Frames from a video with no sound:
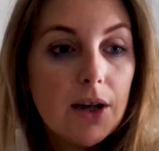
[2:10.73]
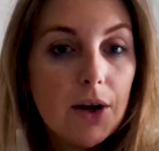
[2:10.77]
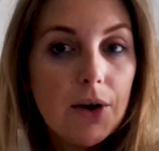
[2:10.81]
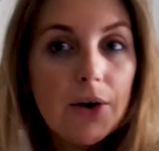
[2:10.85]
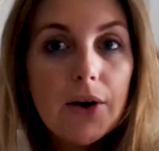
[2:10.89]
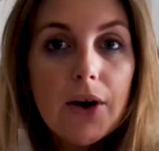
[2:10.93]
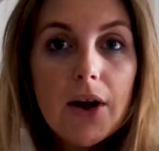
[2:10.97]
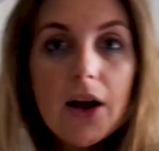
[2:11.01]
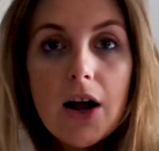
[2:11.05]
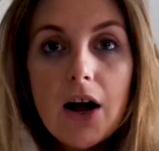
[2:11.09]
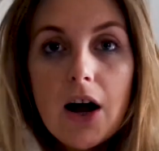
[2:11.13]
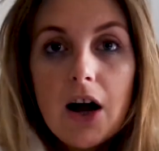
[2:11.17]

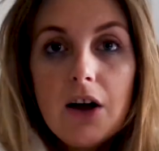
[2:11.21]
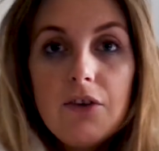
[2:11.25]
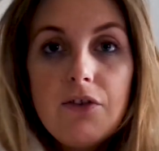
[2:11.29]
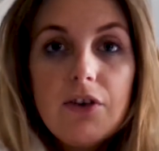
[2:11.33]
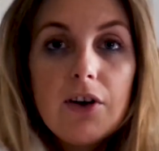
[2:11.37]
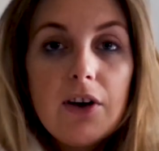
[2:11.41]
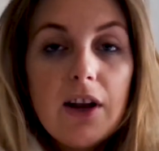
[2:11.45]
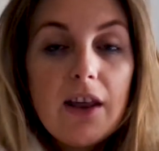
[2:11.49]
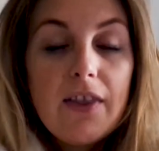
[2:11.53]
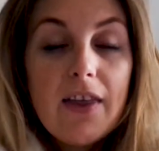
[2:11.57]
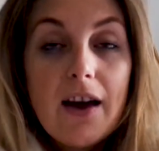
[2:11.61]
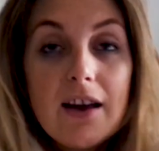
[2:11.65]
So I
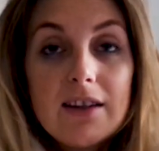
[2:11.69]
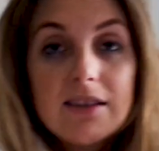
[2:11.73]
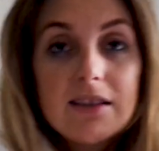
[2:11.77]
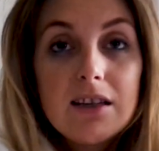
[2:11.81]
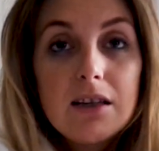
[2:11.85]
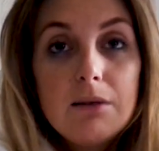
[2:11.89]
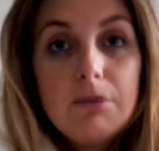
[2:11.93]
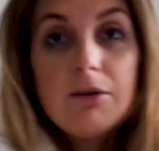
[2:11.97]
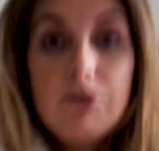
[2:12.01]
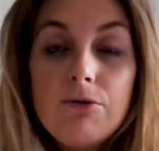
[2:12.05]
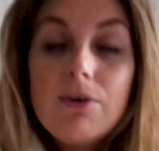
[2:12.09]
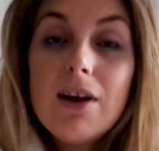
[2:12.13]
feel like that's
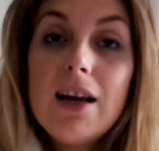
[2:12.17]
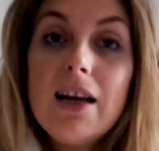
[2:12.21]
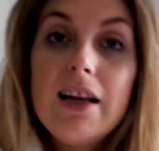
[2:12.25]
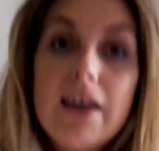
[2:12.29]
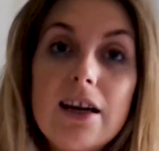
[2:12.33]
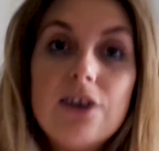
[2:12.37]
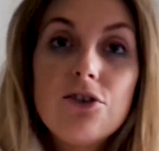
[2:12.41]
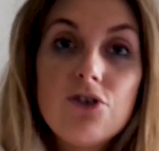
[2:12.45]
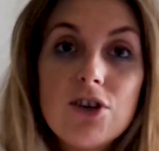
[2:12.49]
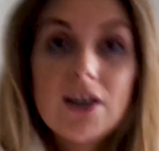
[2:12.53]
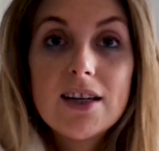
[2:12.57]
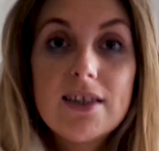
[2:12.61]
going to be
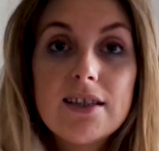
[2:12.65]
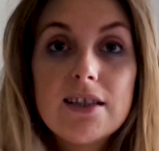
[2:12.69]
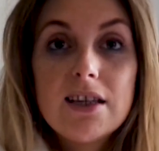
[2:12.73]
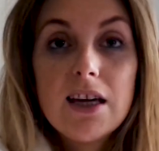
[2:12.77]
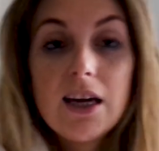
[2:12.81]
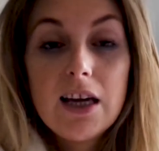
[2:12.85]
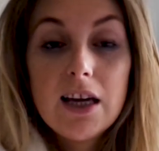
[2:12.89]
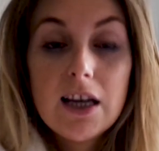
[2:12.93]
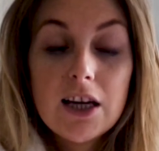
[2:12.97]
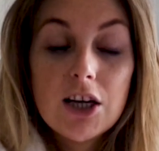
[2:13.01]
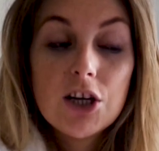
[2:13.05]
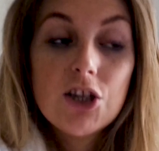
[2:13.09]
really
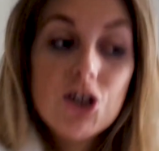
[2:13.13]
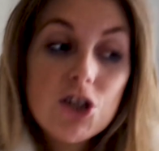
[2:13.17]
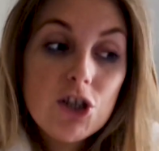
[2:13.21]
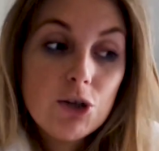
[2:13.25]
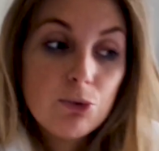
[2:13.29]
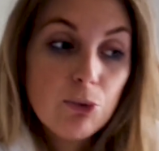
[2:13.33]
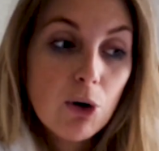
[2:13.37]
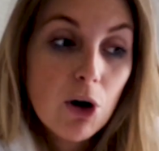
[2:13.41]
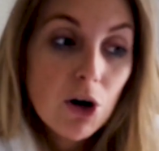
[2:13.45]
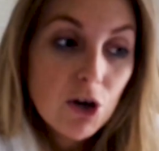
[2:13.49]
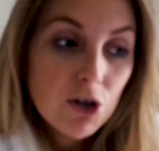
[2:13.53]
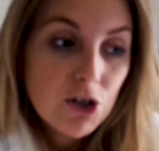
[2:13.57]
interesting
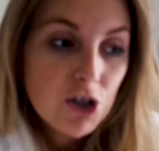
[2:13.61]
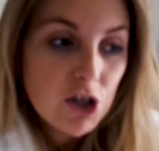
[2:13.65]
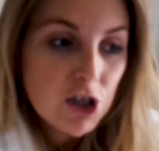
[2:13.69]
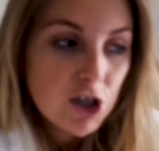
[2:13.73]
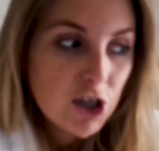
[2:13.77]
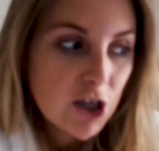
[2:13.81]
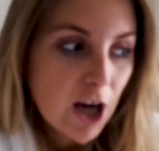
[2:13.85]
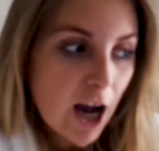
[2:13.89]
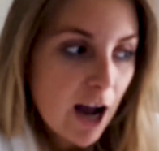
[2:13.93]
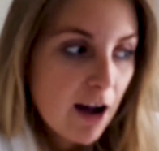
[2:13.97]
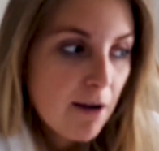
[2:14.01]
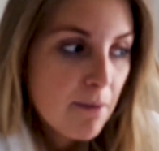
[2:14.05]
to
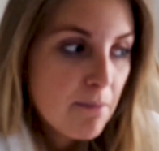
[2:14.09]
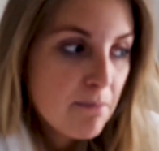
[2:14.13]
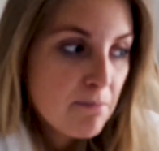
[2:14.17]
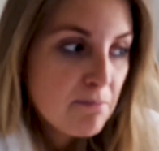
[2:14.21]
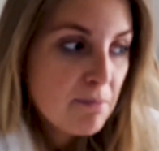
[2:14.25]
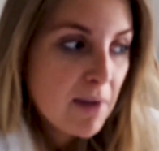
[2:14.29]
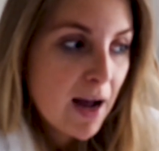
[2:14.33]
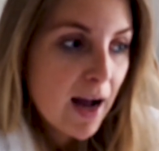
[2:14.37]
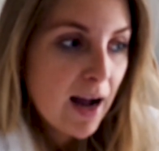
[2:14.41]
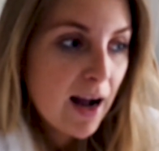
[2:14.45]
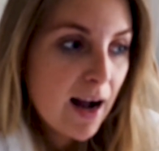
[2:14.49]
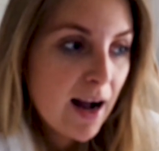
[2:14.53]
watch.
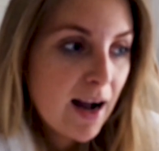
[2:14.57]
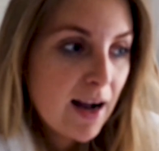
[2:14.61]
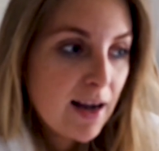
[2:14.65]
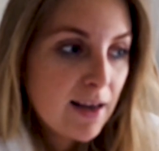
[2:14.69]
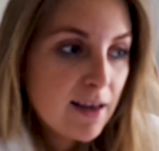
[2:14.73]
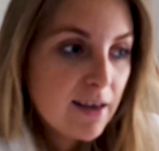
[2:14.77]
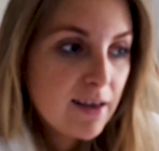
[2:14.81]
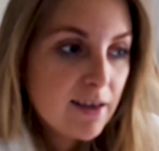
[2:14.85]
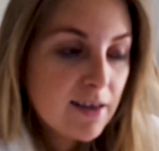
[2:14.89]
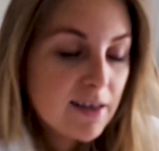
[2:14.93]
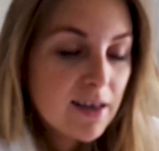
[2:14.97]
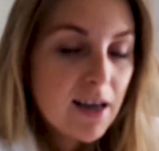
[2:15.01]

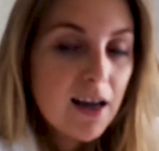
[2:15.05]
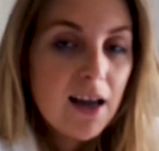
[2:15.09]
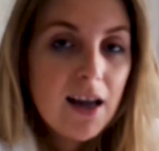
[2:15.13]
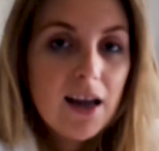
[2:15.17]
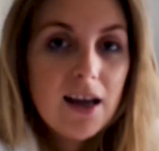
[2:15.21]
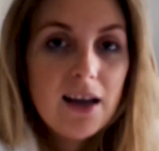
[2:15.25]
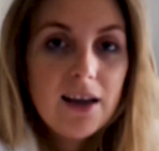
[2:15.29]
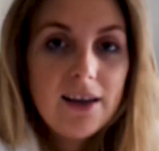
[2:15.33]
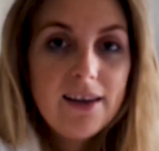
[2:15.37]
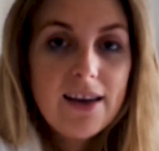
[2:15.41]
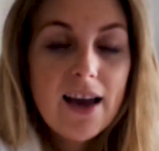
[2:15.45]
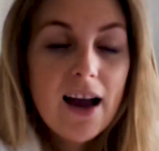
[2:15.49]
And
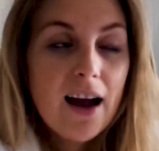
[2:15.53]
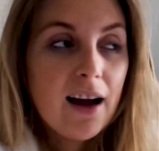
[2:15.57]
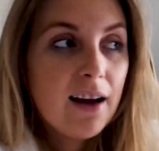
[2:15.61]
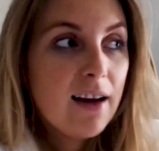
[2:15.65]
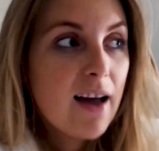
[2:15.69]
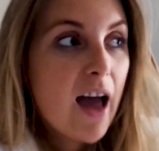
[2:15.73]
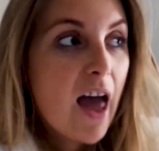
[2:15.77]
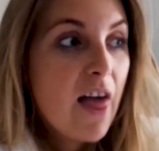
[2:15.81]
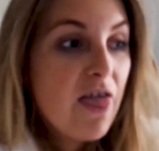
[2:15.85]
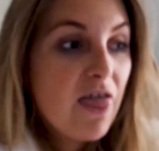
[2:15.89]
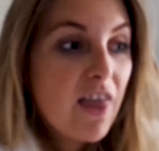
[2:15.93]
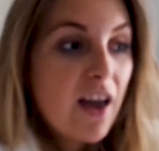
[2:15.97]

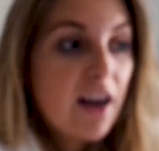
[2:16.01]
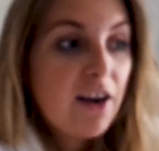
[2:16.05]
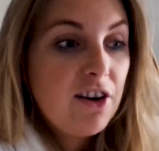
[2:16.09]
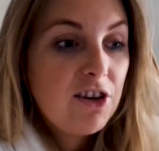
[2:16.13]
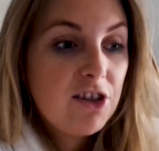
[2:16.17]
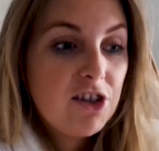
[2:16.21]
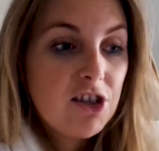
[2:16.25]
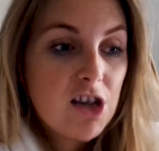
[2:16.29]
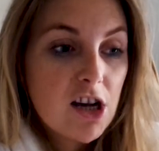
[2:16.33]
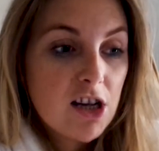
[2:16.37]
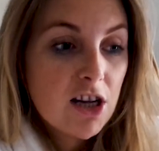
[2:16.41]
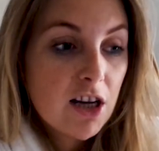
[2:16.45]
yeah, and
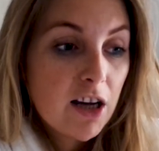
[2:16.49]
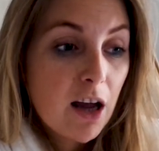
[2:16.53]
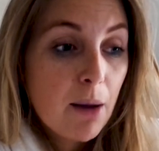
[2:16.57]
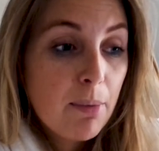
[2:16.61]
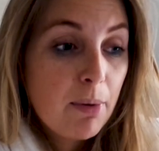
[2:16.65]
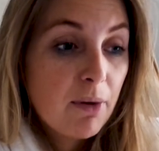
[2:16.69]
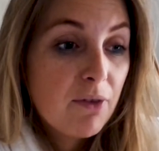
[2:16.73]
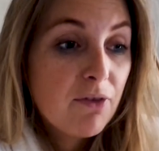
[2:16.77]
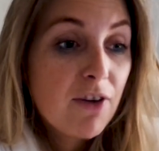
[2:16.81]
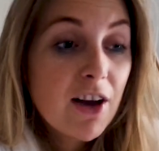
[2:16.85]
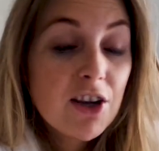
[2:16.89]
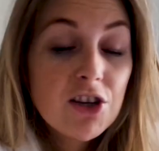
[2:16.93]
then a
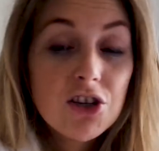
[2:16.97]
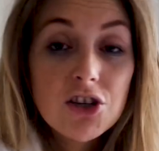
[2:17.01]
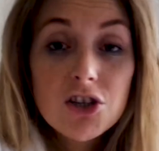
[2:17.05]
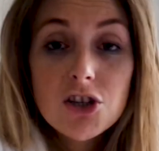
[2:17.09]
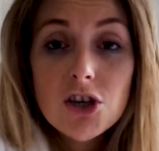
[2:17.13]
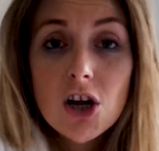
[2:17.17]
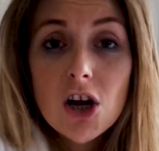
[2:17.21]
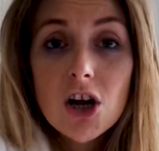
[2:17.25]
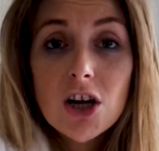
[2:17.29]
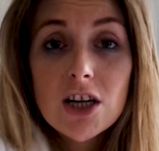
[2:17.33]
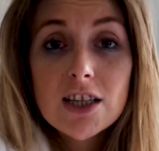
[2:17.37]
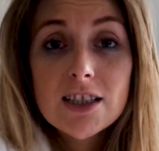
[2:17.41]
couple of
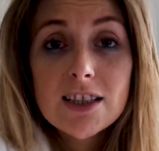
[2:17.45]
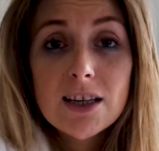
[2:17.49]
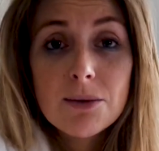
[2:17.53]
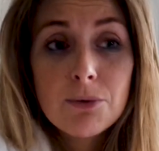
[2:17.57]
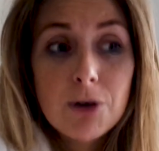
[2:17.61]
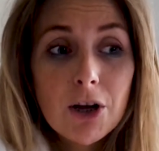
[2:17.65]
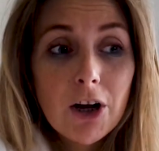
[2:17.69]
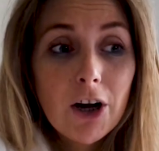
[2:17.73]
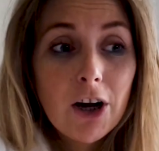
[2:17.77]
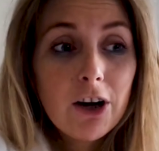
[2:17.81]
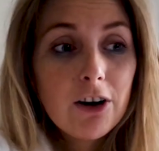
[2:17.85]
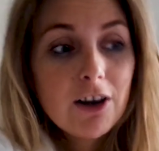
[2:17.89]
fashion shows,
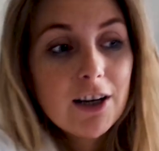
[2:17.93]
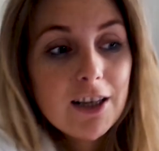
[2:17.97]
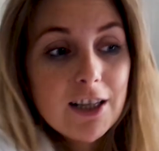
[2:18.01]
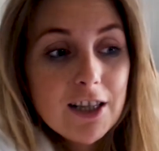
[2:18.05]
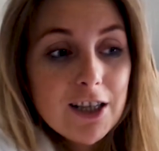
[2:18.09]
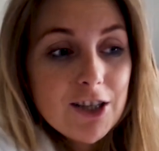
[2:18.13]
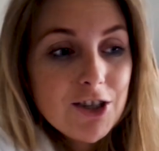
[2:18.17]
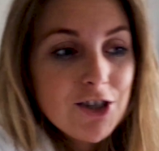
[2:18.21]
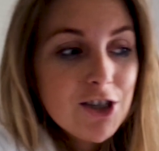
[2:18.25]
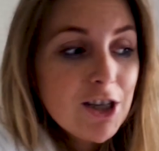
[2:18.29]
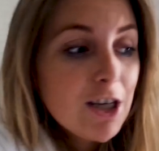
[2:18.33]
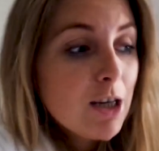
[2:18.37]
and we're going
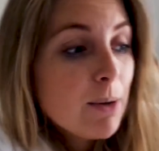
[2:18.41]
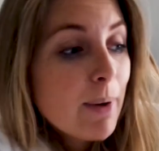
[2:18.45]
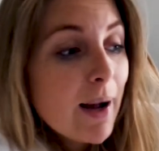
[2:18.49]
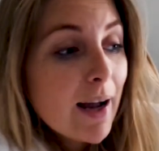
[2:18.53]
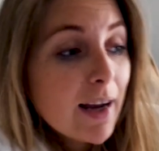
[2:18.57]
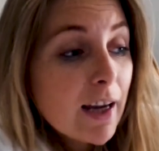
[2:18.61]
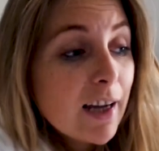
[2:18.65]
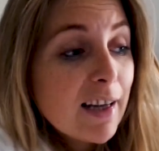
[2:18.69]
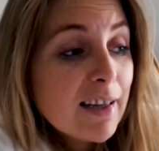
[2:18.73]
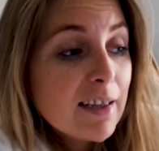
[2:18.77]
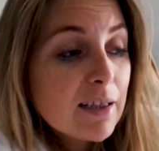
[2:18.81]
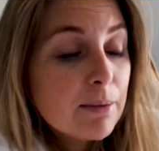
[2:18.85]
on the
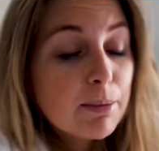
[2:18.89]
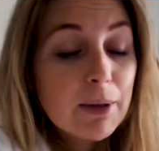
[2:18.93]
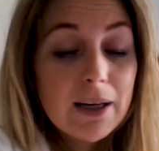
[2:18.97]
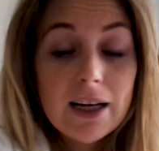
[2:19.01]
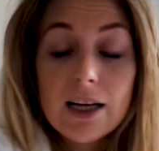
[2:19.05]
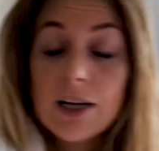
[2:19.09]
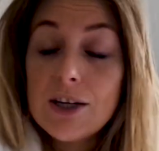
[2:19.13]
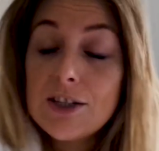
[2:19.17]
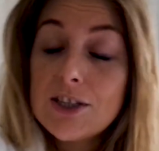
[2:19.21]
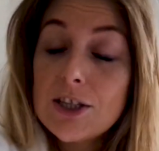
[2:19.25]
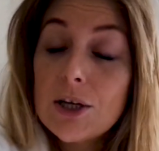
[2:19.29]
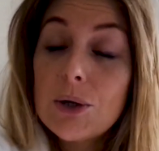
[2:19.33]
G-Wagon, so I'm
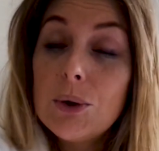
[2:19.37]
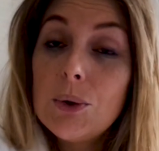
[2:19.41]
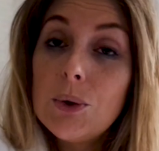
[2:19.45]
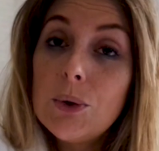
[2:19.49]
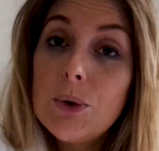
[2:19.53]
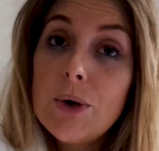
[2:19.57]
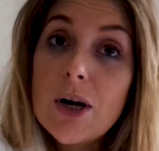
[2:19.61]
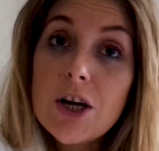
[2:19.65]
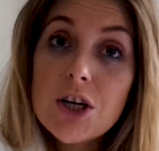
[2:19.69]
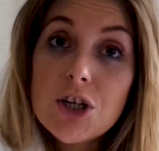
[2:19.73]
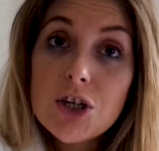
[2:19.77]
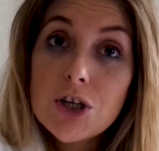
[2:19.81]
going to look at some
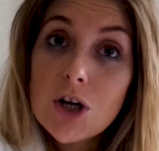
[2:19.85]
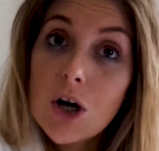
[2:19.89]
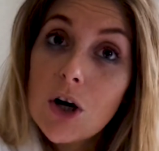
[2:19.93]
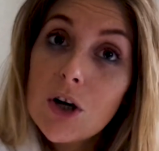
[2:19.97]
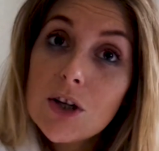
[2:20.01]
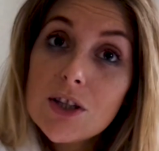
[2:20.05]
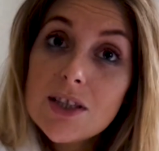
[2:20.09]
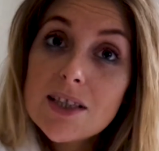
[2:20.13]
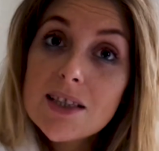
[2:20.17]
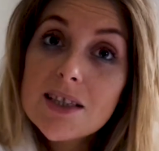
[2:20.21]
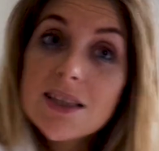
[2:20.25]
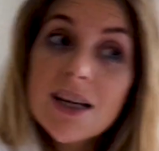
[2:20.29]
cool
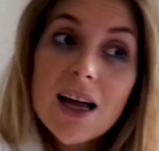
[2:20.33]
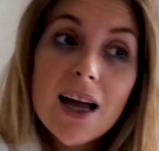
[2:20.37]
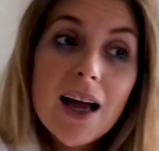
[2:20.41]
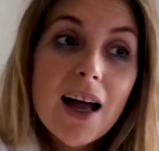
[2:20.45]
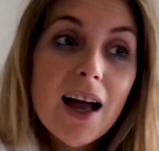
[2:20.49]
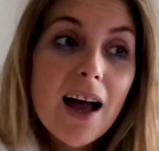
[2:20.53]
shots,